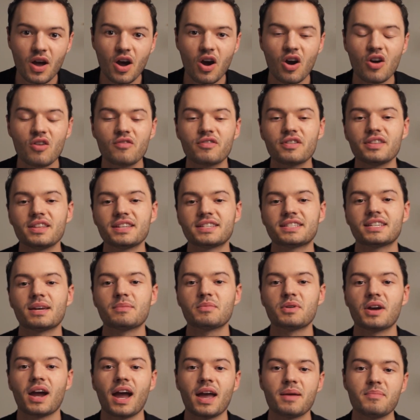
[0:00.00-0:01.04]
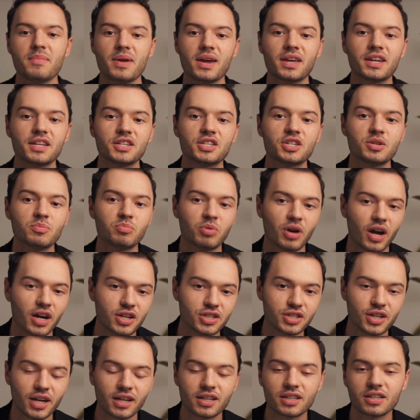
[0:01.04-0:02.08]
Over the summer, I managed a
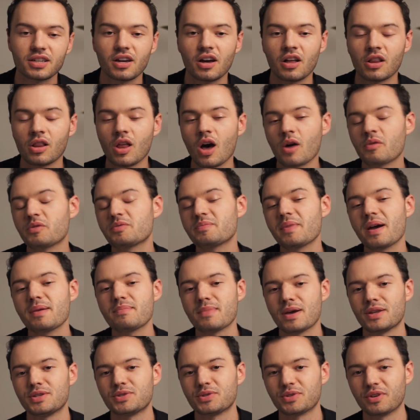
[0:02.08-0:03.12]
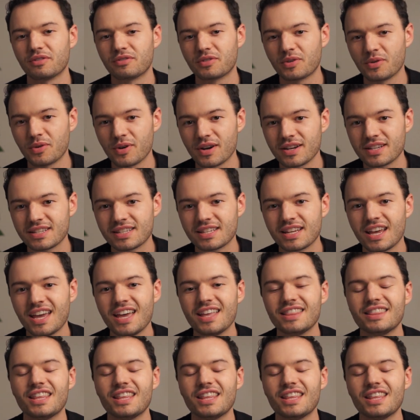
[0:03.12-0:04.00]
project, along with my mentor, of course,